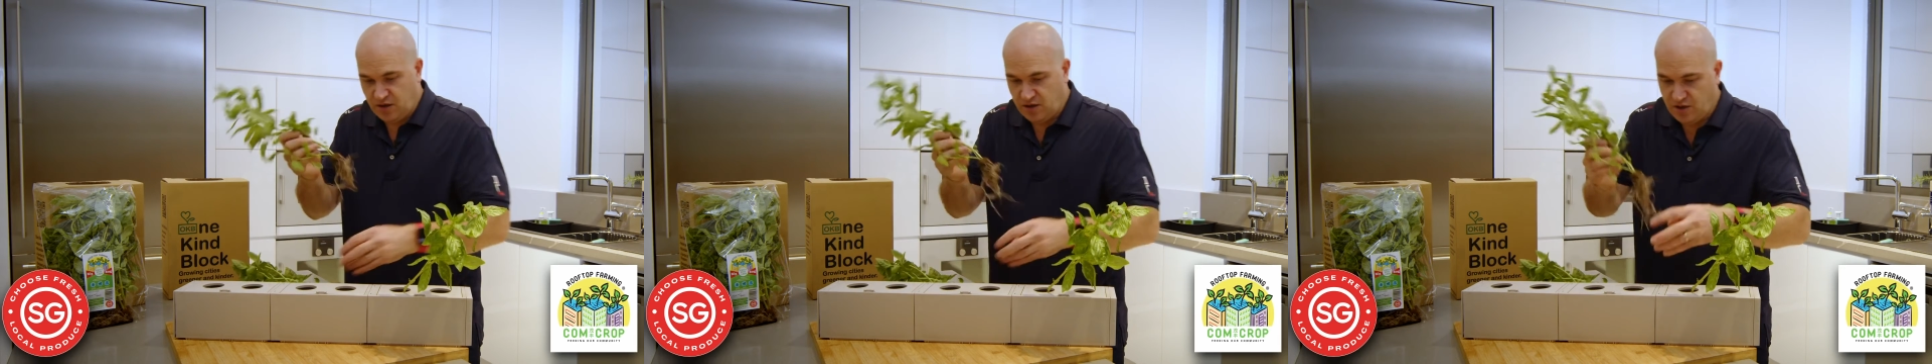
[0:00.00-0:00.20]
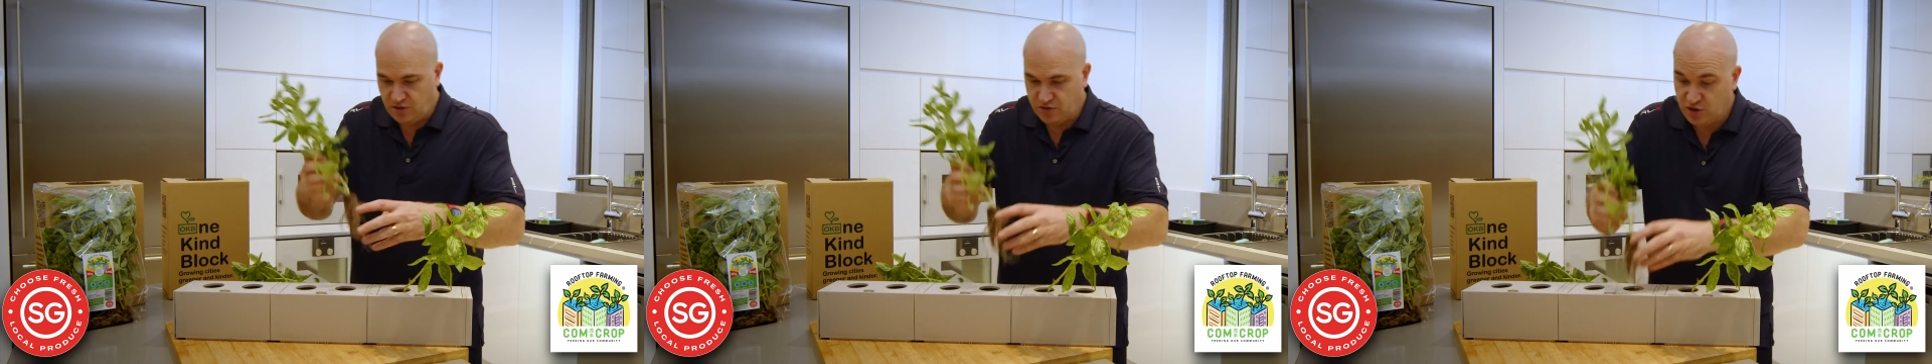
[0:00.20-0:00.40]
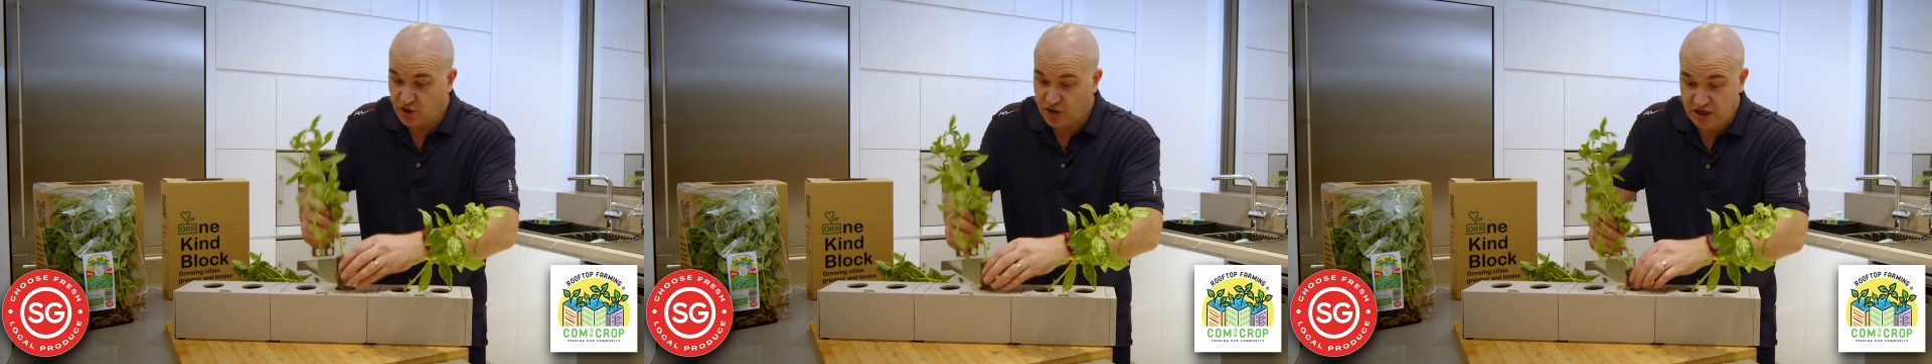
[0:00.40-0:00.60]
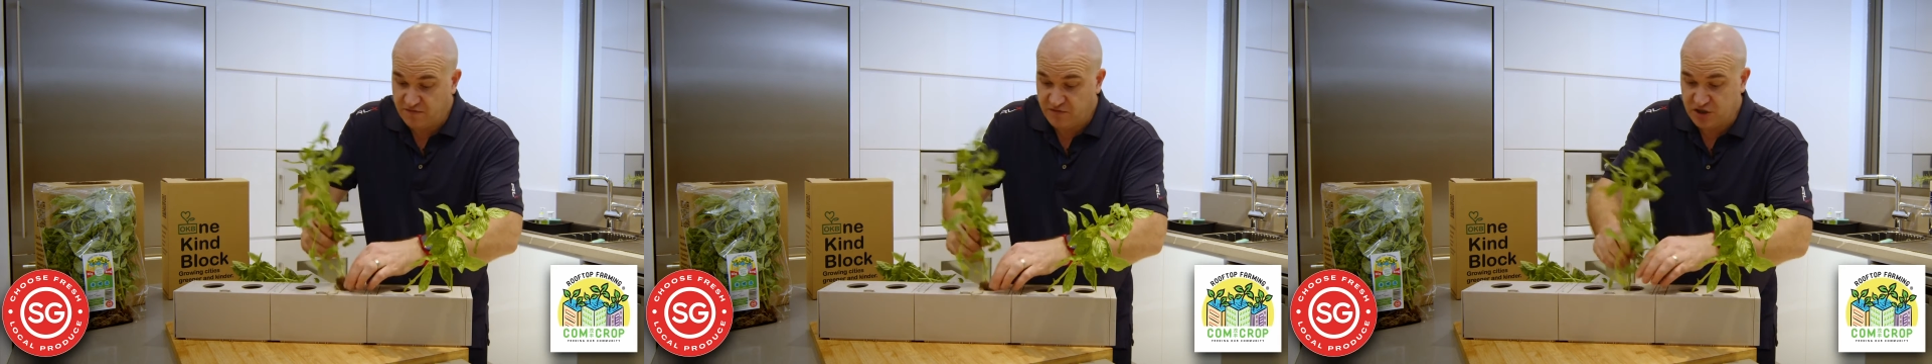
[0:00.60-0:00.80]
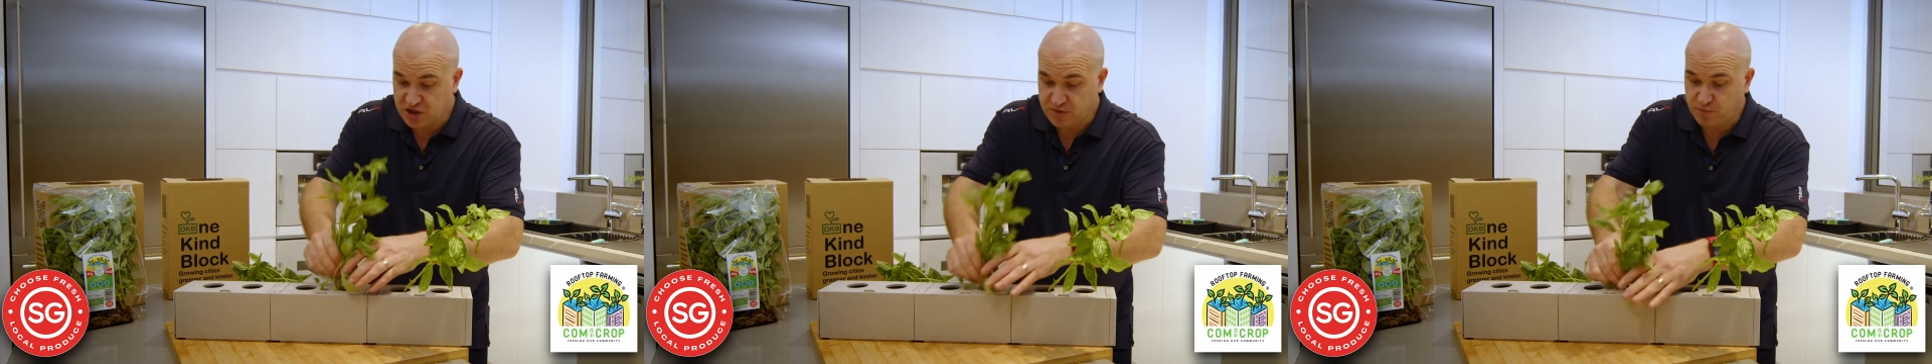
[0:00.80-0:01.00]
You know, you could
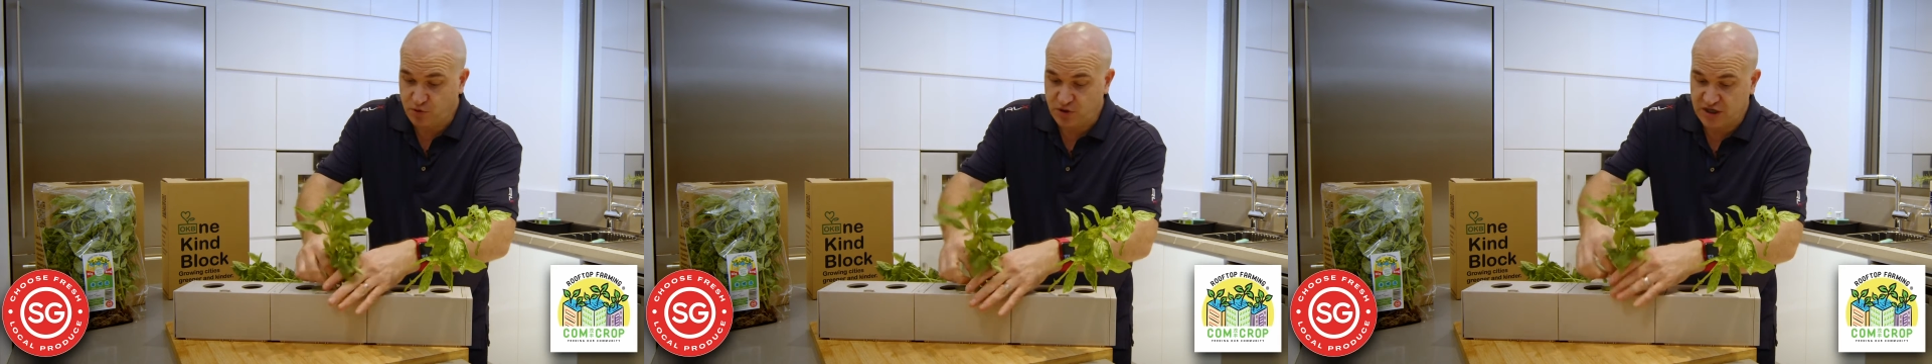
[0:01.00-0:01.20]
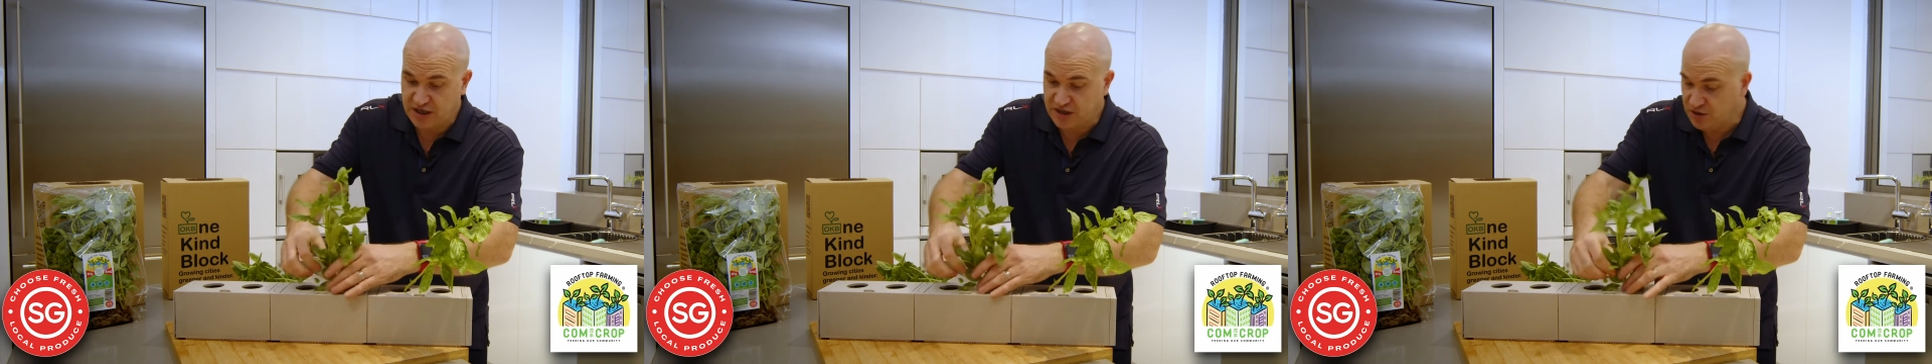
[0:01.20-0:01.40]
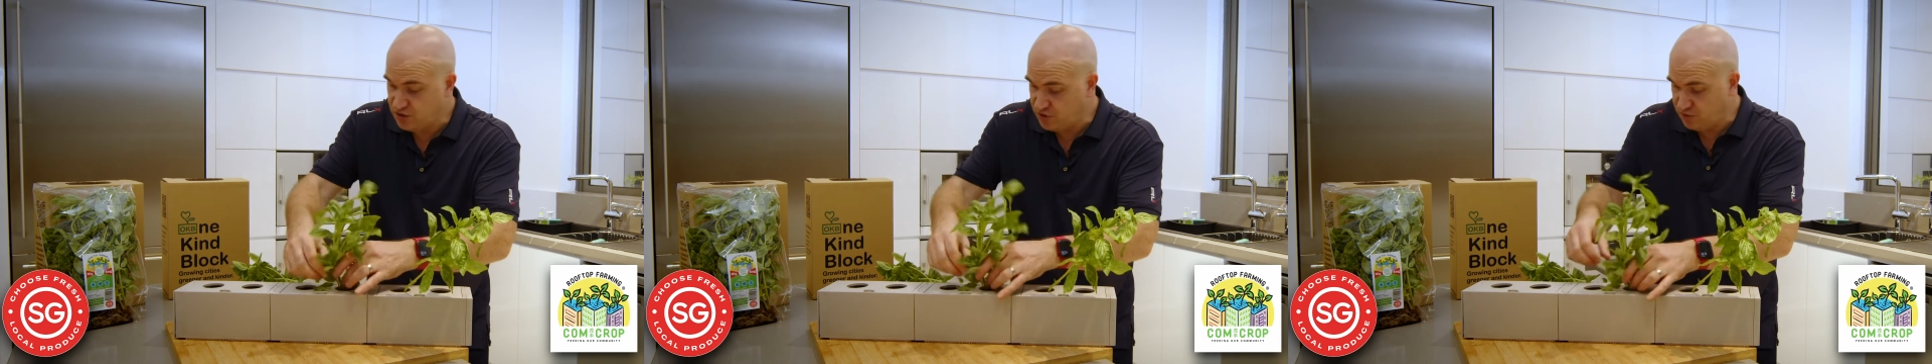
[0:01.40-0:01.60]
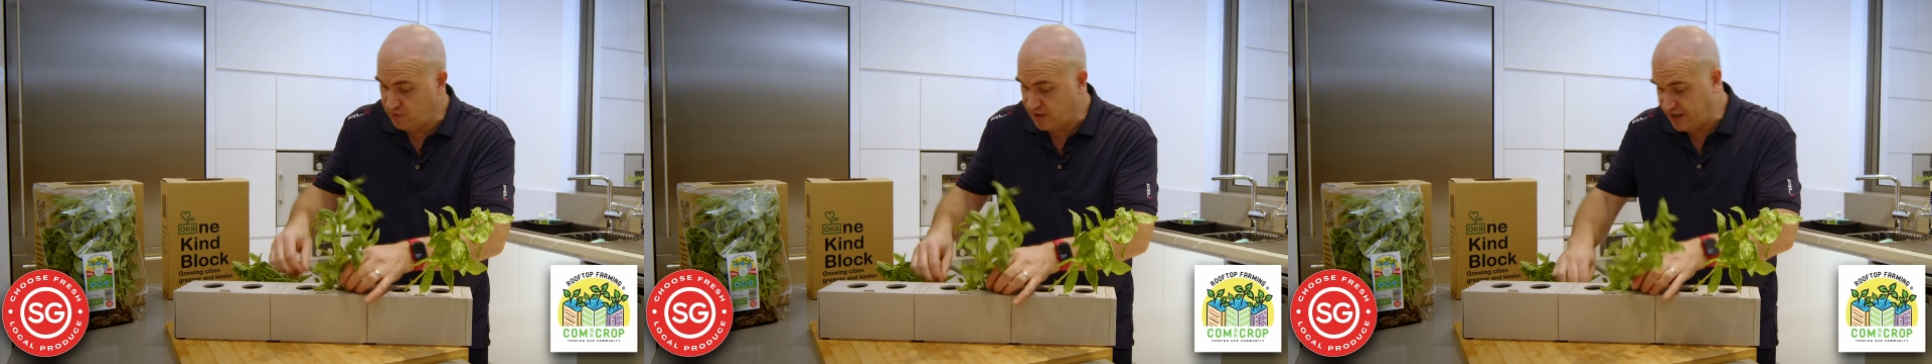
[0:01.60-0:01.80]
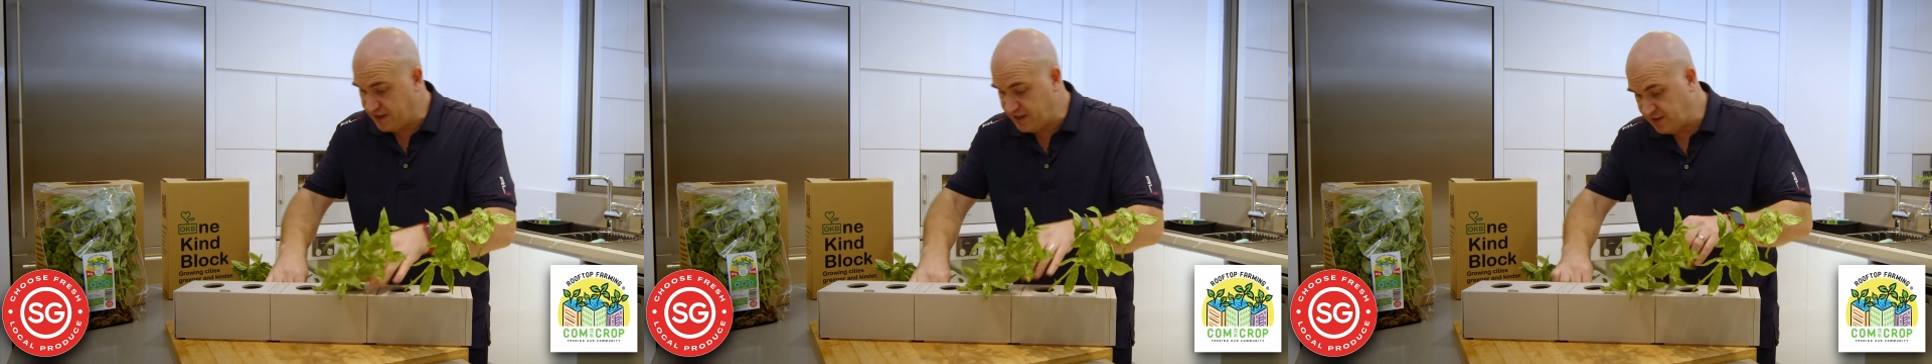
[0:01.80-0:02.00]
even just put it
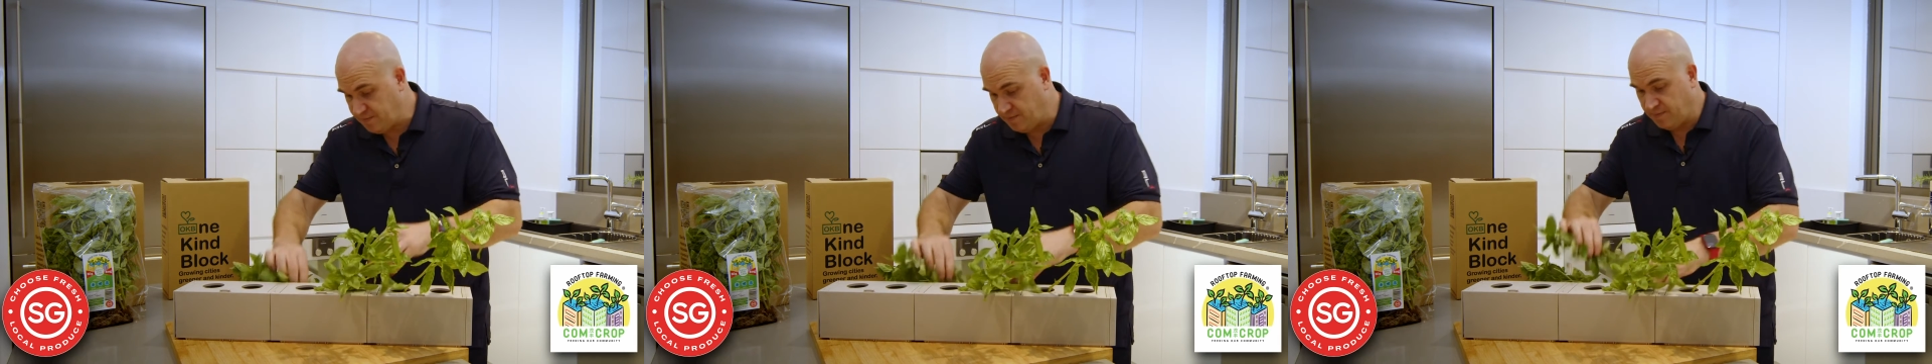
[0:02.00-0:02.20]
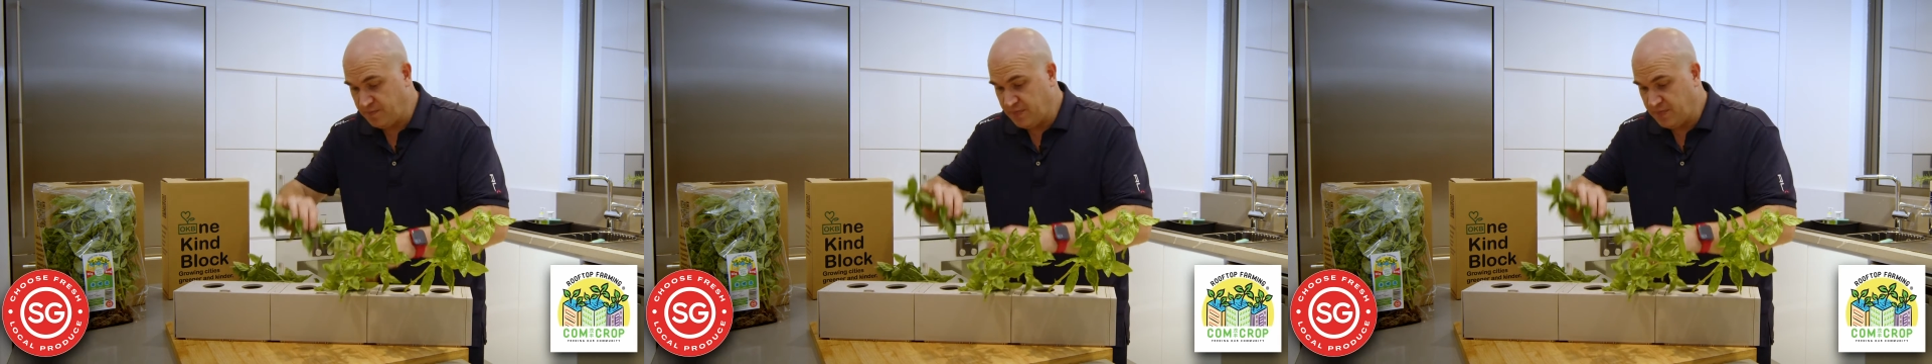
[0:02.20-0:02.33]
into a